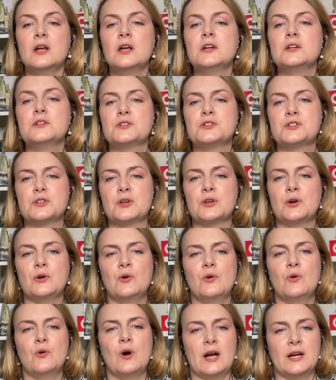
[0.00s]

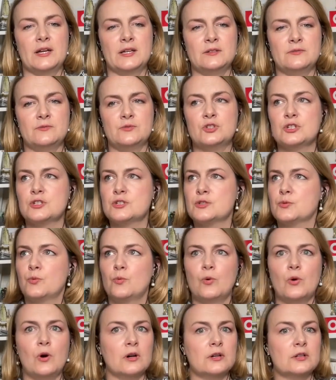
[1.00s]
So I just
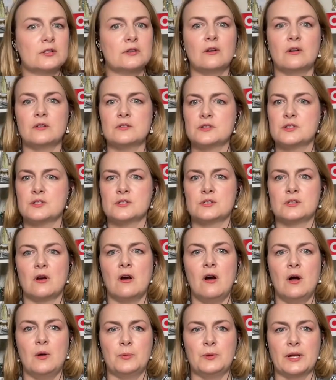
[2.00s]
worked
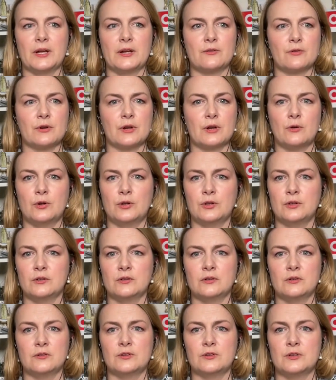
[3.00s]
nonstop, like
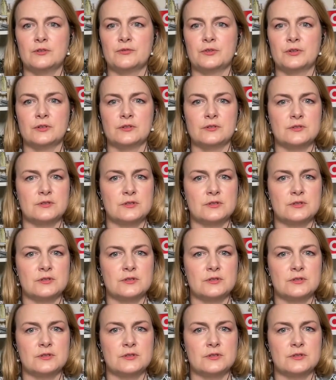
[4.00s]
recording different